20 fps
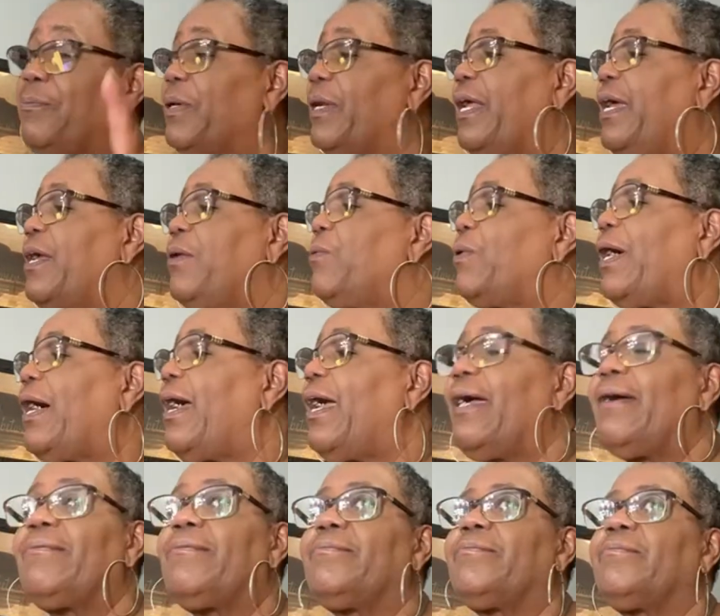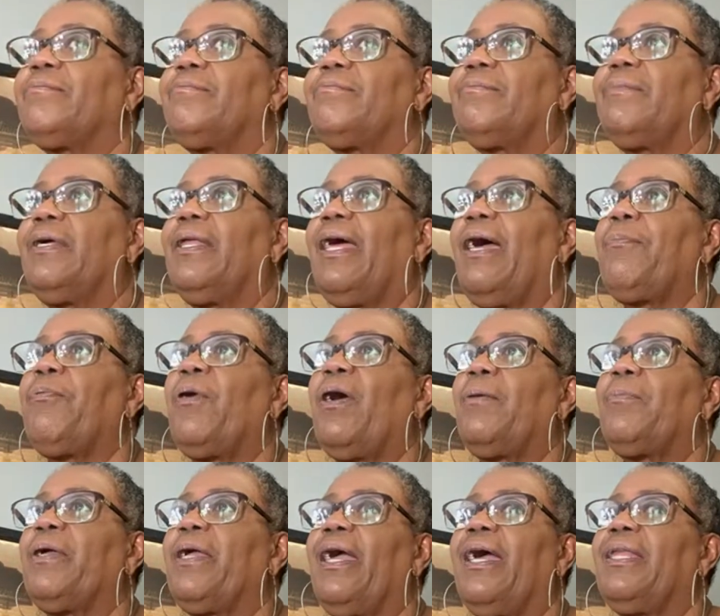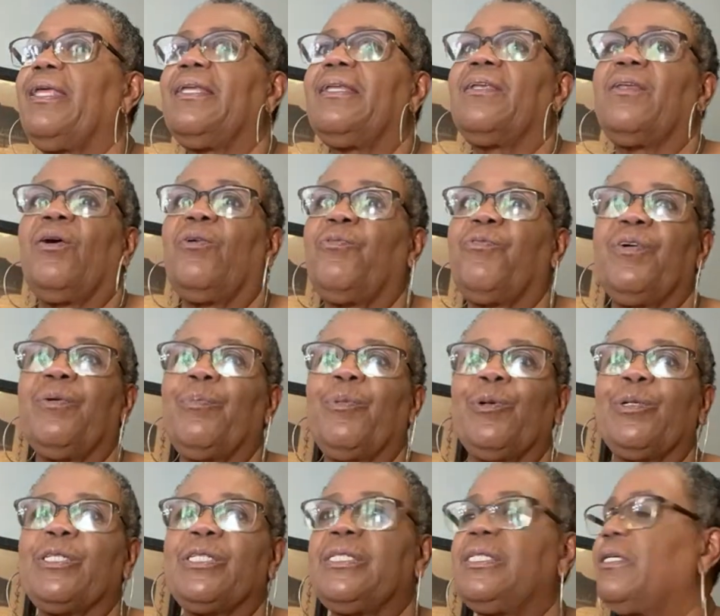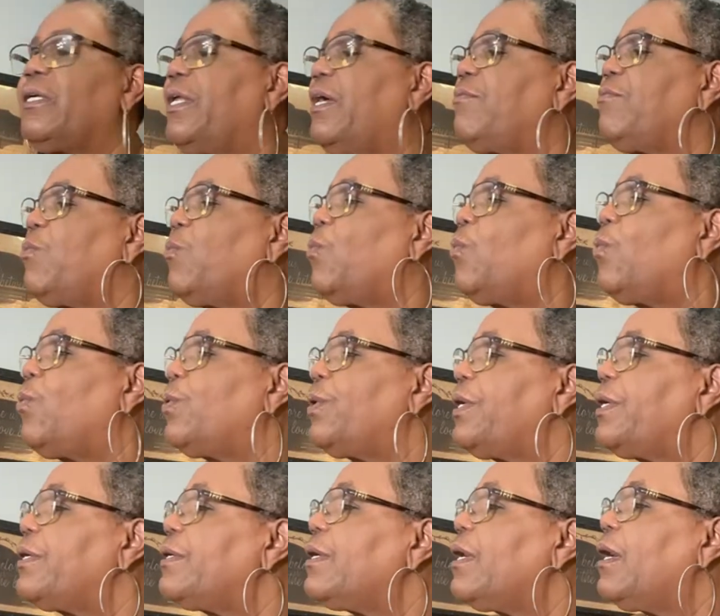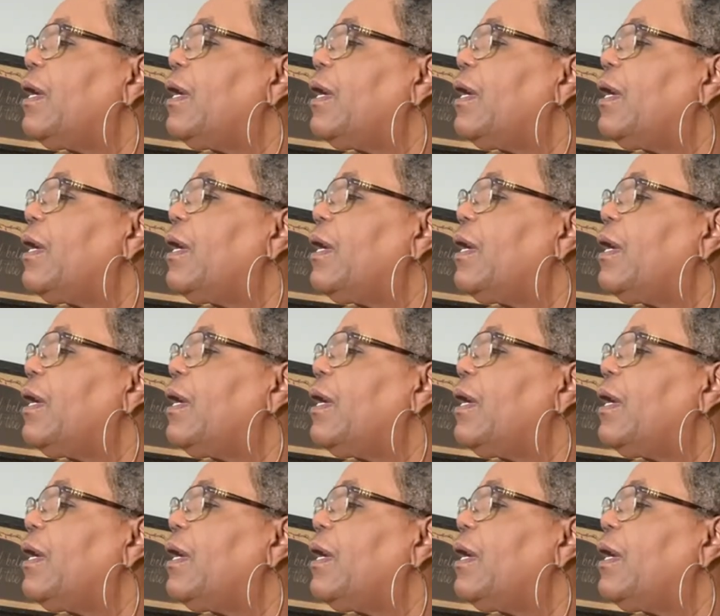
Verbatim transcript: but I ain't, I, and I probably got it in November and still haven't worn it.